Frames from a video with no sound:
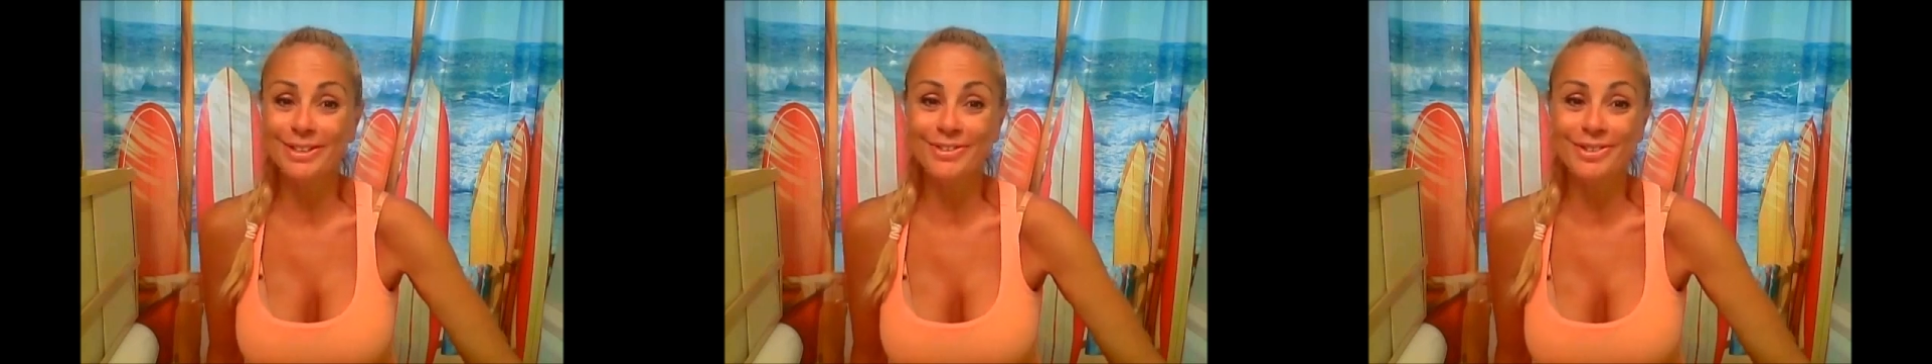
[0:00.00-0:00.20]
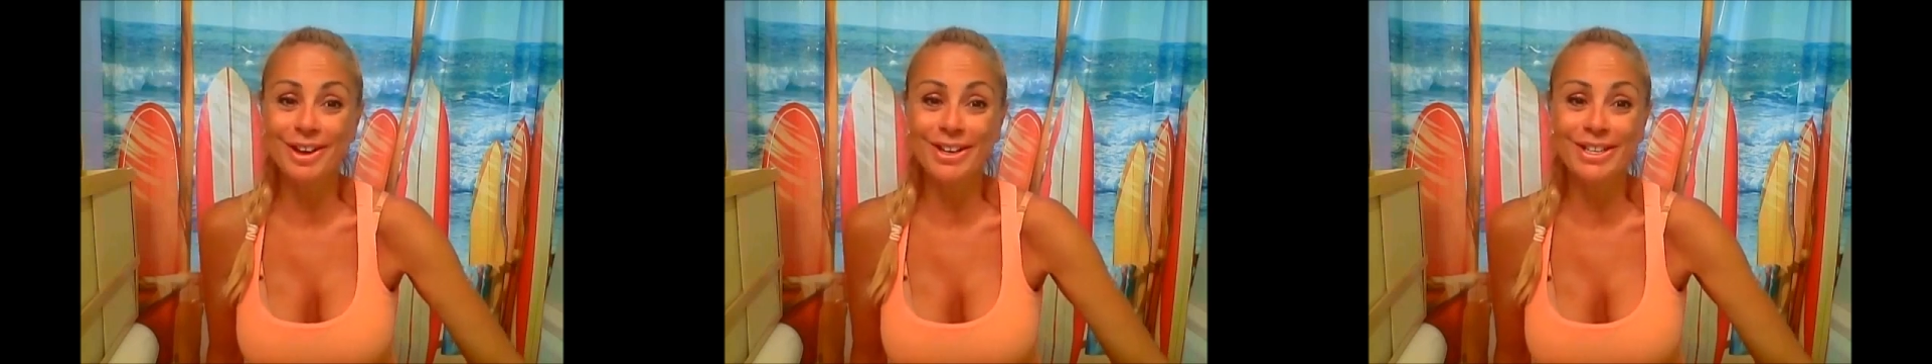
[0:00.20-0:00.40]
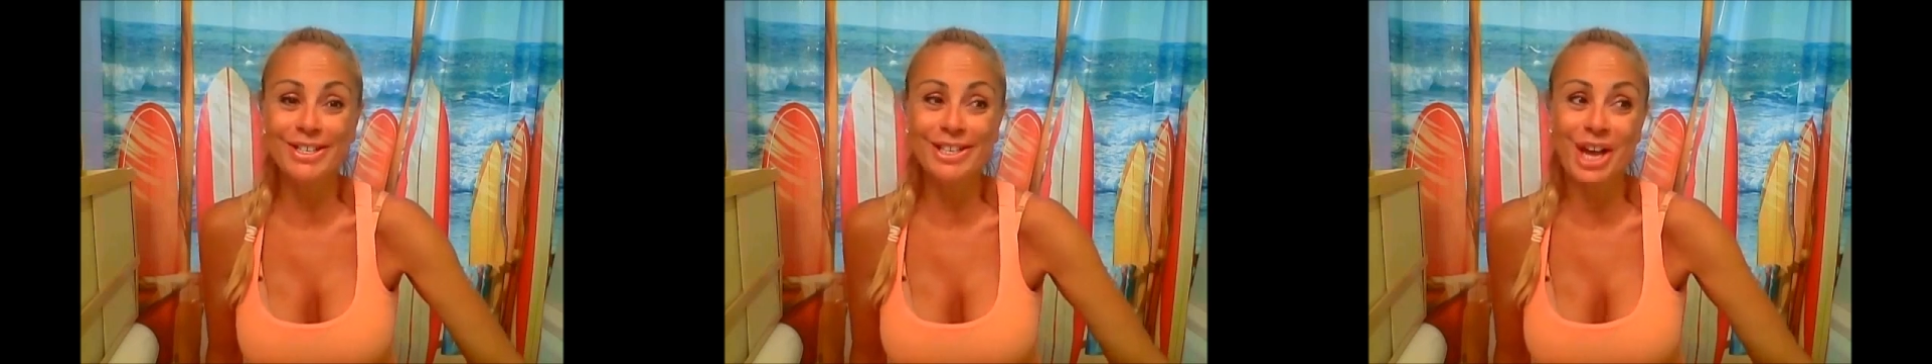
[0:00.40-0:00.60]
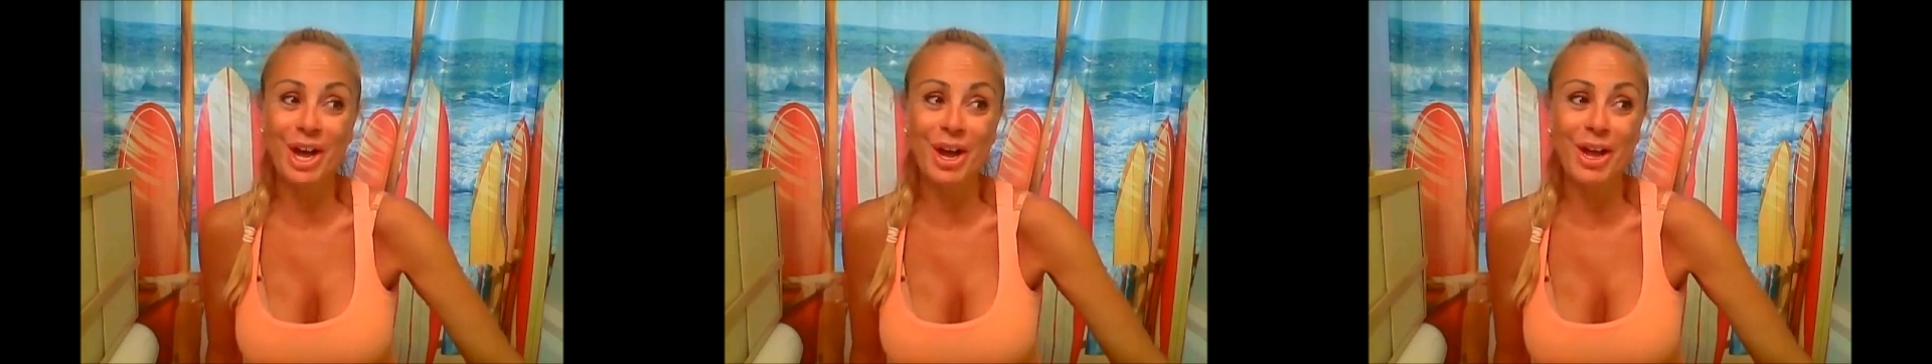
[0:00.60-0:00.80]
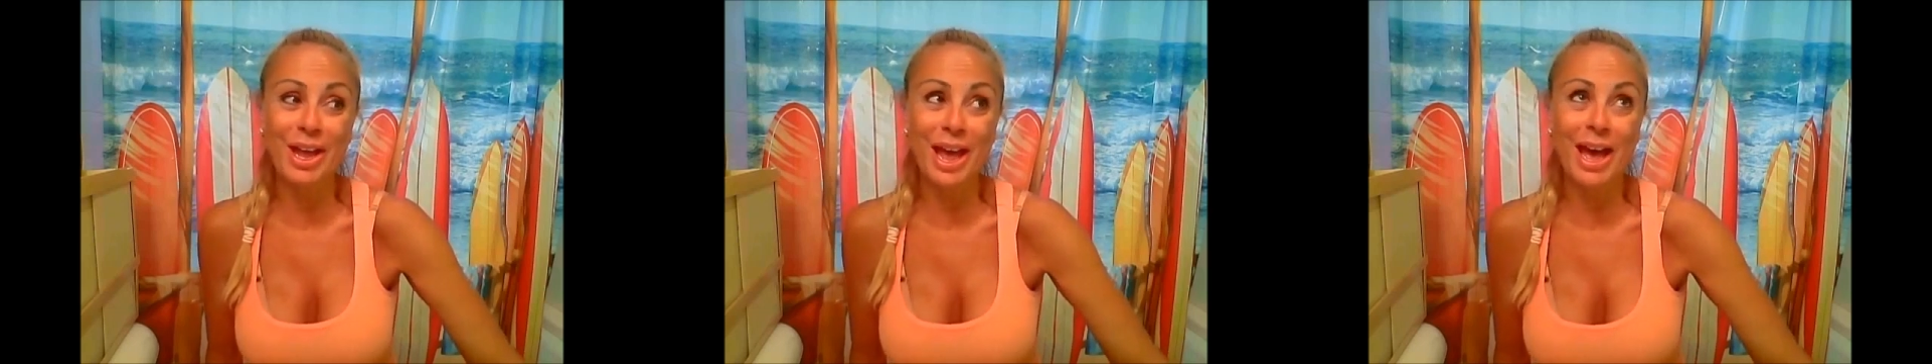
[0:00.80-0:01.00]
They're not as
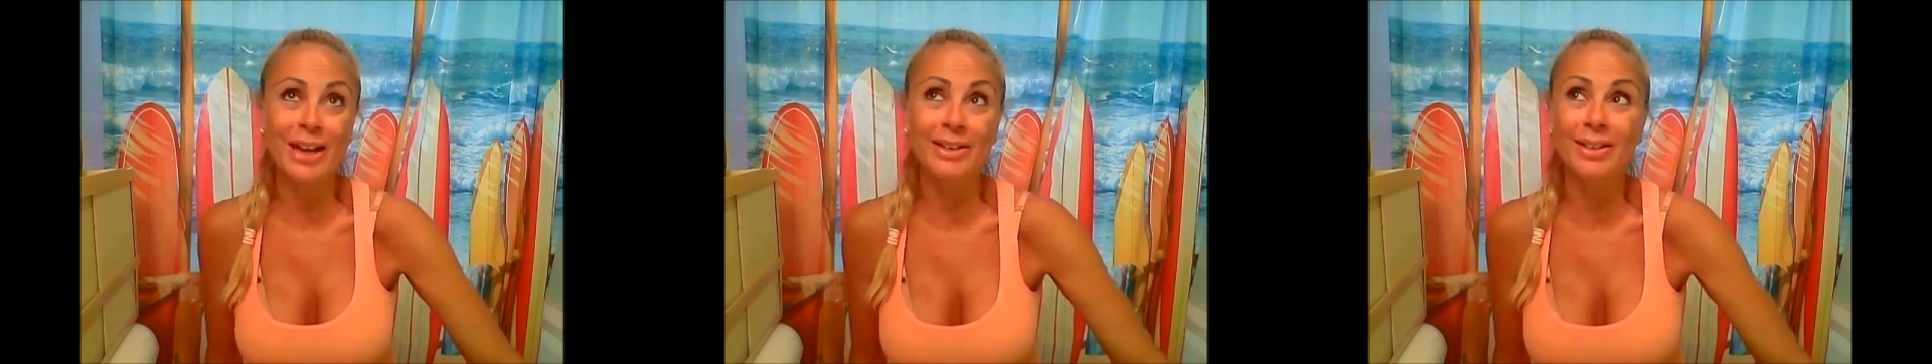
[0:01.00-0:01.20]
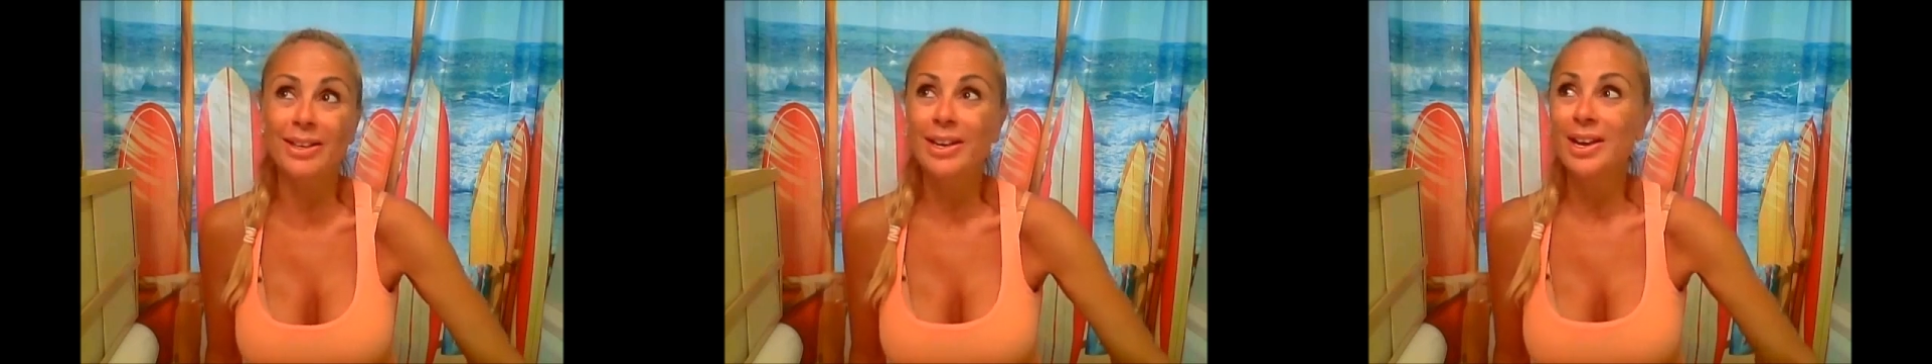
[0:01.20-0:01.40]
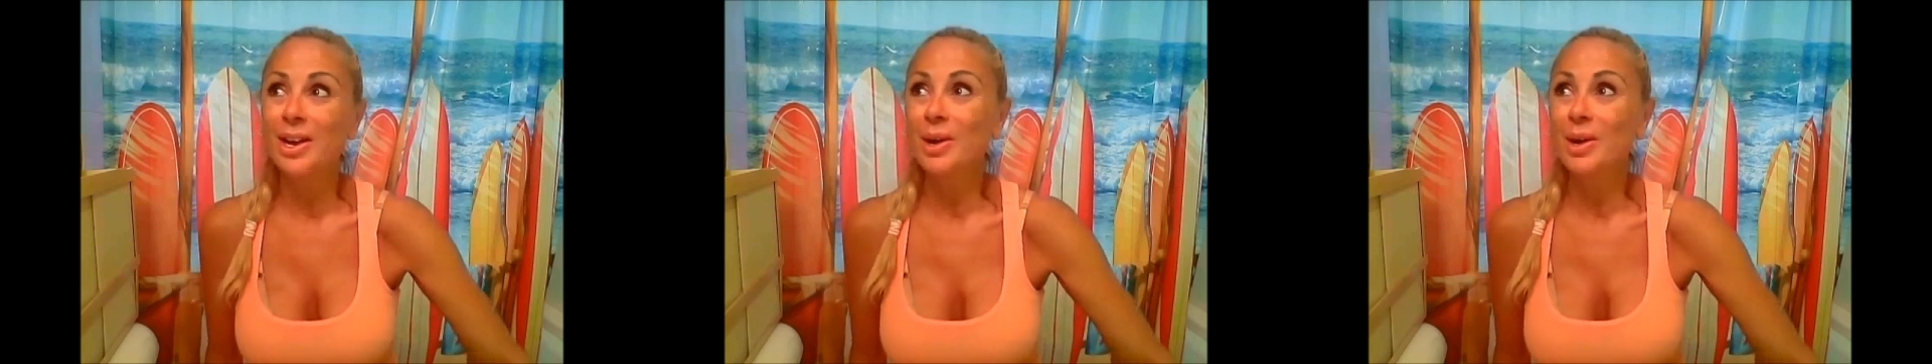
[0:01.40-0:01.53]
uh, out